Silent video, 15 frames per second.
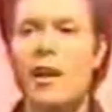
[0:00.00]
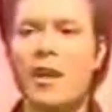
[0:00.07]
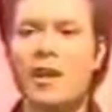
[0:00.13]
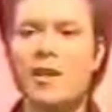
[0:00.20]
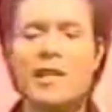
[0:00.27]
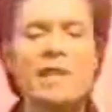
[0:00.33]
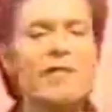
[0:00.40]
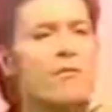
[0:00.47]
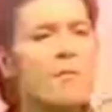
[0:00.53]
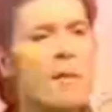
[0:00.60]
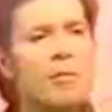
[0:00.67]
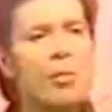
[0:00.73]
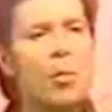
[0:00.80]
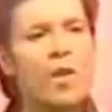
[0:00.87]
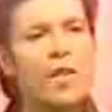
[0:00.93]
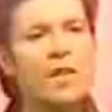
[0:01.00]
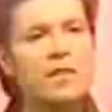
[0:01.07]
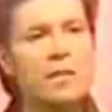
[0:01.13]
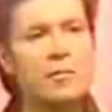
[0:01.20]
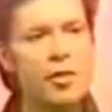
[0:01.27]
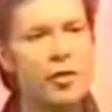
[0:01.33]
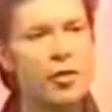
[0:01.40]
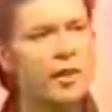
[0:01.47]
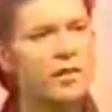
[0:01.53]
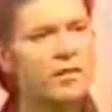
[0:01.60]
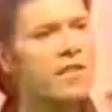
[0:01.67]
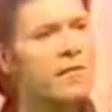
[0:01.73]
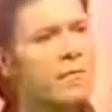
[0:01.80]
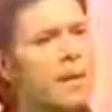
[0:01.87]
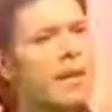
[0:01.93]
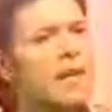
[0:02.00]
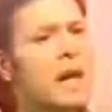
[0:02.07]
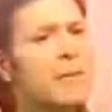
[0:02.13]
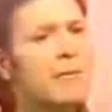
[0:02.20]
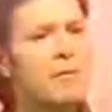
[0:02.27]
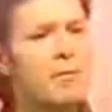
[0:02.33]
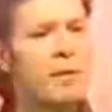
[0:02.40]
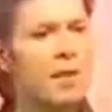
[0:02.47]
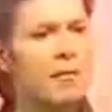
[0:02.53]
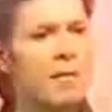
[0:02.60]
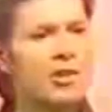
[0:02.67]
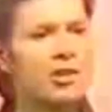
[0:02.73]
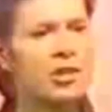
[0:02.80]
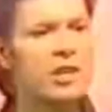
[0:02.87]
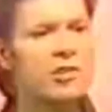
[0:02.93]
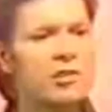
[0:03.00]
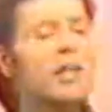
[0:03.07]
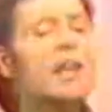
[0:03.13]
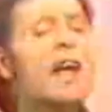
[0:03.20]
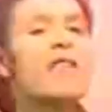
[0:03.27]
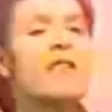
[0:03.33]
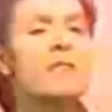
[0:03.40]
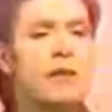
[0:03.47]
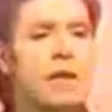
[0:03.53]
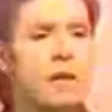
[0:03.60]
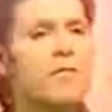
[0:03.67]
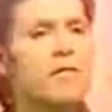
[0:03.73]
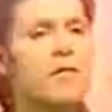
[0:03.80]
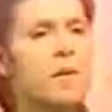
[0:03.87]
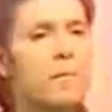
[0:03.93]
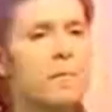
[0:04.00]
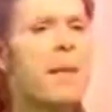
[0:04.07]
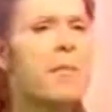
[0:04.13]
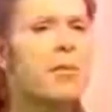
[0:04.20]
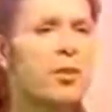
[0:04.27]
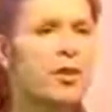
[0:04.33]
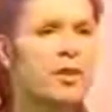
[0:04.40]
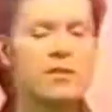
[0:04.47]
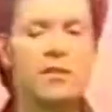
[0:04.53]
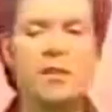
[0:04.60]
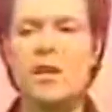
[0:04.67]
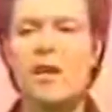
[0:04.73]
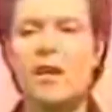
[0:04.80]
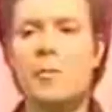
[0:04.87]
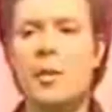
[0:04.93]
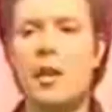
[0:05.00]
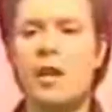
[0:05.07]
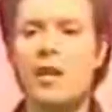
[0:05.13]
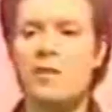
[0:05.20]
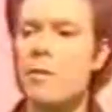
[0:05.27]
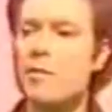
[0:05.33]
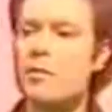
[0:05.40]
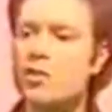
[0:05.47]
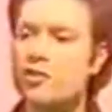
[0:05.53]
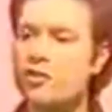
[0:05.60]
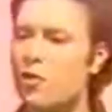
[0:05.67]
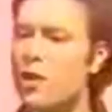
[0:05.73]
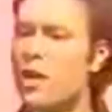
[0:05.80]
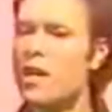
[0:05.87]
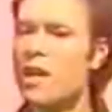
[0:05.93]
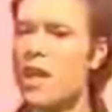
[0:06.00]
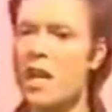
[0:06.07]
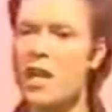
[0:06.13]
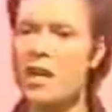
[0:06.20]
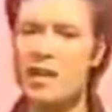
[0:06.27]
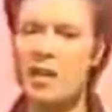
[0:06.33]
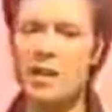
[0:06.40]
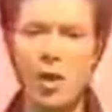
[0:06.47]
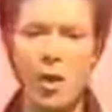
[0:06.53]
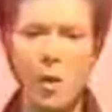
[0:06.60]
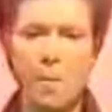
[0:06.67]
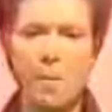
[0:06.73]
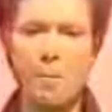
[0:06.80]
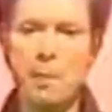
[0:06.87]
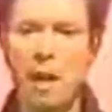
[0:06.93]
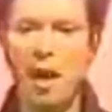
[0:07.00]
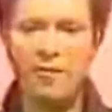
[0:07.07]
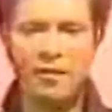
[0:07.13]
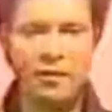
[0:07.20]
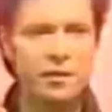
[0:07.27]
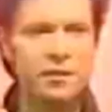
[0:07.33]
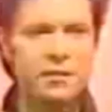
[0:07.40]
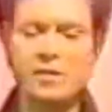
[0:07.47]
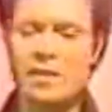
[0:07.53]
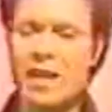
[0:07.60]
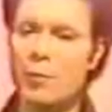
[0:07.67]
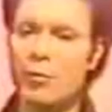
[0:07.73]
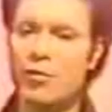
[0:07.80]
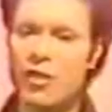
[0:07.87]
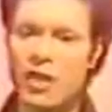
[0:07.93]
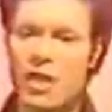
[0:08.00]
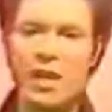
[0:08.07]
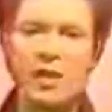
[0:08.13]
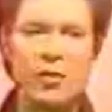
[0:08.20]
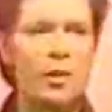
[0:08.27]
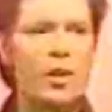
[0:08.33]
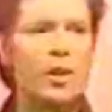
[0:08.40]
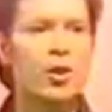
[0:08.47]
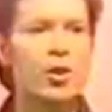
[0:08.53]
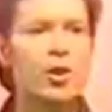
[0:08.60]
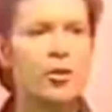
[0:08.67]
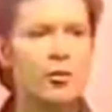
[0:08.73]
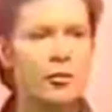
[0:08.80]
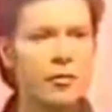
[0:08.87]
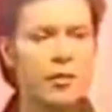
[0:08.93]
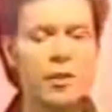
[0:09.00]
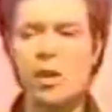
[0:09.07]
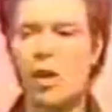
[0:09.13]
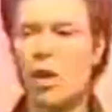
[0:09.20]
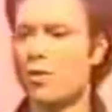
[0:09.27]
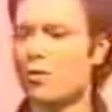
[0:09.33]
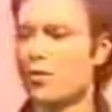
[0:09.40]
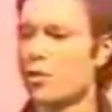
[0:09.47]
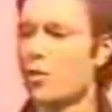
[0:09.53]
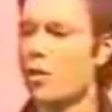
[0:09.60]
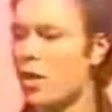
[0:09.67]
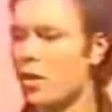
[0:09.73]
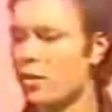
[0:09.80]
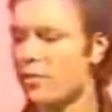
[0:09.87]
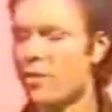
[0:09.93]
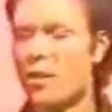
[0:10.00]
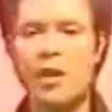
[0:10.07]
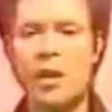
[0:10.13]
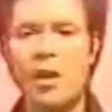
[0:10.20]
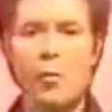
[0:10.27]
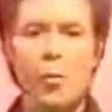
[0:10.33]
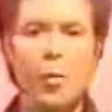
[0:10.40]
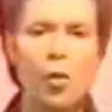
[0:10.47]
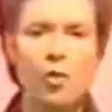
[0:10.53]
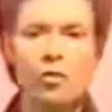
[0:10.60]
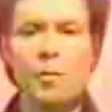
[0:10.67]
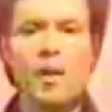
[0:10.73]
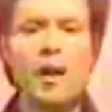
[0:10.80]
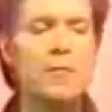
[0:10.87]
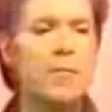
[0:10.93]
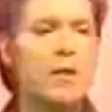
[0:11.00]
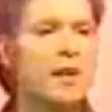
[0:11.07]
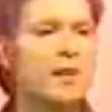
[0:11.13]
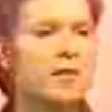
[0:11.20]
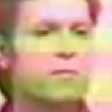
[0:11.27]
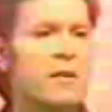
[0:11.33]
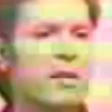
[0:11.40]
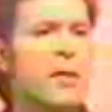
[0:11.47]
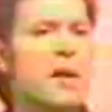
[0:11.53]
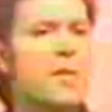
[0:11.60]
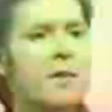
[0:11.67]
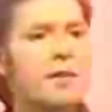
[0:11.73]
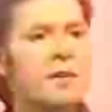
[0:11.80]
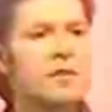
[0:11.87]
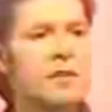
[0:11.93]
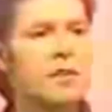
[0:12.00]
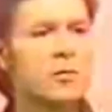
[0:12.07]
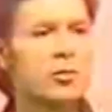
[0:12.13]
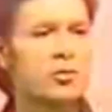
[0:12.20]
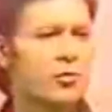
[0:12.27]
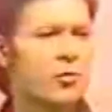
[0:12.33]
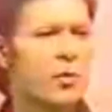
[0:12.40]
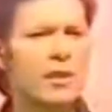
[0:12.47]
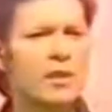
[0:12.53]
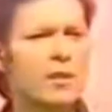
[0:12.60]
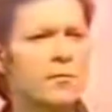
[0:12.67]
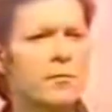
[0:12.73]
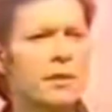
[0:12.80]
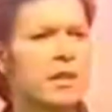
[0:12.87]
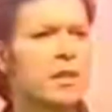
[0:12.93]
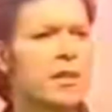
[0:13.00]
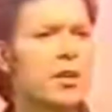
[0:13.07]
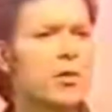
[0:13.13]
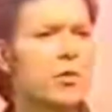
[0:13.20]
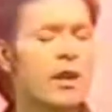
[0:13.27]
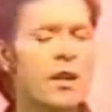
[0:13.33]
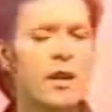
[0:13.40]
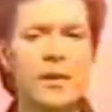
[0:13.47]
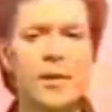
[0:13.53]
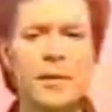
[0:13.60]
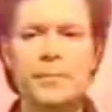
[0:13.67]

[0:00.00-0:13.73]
And I could never remember whether some of the things I've made up in my imagination and now they've become firm memories. But I can remember the train ending on buffers, and that was it. We got off onto grass and walked about a mile to my grandmother's home, which was right in the middle of nowhere.